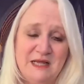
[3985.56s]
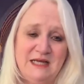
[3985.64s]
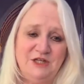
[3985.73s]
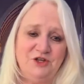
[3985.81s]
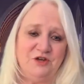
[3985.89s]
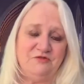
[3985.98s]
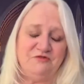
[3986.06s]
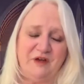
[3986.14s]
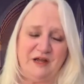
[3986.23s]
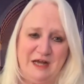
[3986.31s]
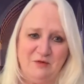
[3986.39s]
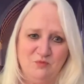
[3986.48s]
You can
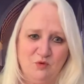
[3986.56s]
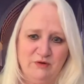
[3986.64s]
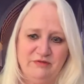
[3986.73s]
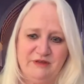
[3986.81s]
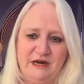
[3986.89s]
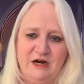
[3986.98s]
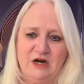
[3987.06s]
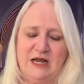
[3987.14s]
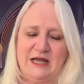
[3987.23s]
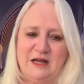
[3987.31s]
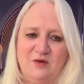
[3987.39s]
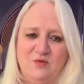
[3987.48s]
find out more there.
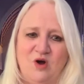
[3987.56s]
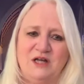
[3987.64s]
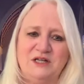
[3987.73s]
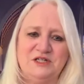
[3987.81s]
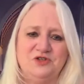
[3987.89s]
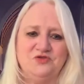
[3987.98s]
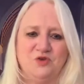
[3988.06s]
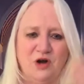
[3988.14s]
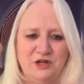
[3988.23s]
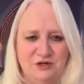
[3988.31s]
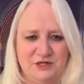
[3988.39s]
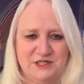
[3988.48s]
And I want to draw
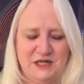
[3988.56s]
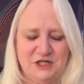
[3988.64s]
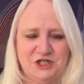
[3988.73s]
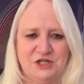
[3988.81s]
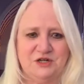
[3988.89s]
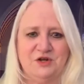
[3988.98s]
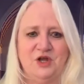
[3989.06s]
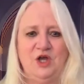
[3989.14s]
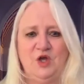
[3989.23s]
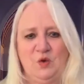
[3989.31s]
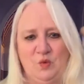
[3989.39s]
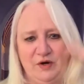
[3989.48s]
your attention
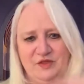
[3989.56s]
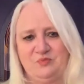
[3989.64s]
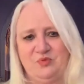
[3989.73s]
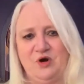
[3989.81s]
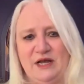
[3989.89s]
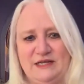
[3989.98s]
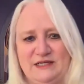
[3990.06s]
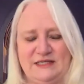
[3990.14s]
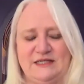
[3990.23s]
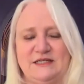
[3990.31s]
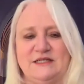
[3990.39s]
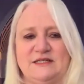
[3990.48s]
where the price
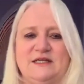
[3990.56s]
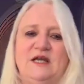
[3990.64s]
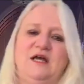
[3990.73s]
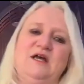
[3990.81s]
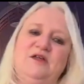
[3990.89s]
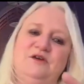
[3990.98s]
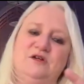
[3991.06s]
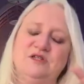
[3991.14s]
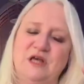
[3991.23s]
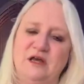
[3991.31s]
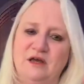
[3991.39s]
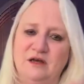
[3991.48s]
is.
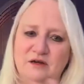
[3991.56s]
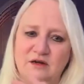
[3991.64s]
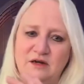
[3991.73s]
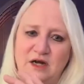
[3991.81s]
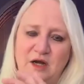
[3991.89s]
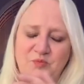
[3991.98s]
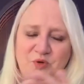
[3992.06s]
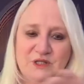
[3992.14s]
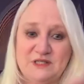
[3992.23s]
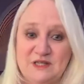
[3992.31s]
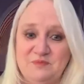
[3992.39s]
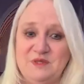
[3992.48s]
I put
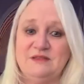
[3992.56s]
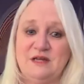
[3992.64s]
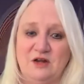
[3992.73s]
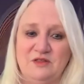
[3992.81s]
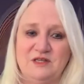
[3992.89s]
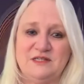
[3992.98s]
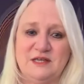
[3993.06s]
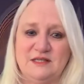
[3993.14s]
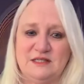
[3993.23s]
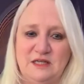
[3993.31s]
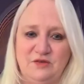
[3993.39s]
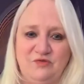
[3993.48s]
something there that says,
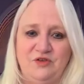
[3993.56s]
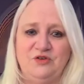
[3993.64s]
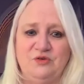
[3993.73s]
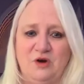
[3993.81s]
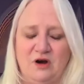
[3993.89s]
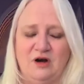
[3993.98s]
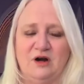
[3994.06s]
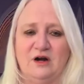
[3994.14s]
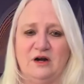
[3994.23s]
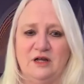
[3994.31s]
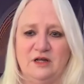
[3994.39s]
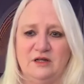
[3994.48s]
if you
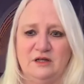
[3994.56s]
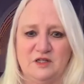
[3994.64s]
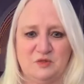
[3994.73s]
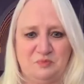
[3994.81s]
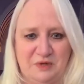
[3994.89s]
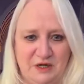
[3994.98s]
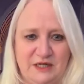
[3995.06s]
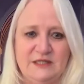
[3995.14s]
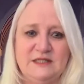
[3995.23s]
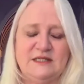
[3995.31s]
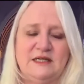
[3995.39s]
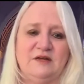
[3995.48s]
are
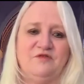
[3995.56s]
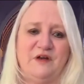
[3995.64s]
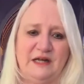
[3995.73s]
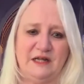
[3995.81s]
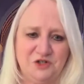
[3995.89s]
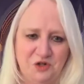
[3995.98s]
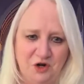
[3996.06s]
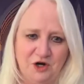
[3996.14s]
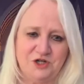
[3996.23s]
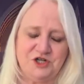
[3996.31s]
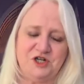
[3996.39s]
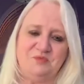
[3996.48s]
experiencing financial
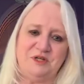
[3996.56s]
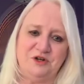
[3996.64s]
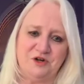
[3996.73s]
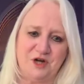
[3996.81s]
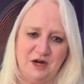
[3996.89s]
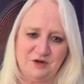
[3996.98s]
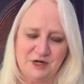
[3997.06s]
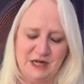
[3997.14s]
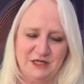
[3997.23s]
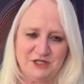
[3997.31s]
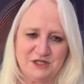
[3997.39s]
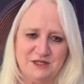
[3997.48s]
hardship in your
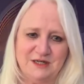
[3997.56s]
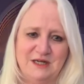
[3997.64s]
congregation,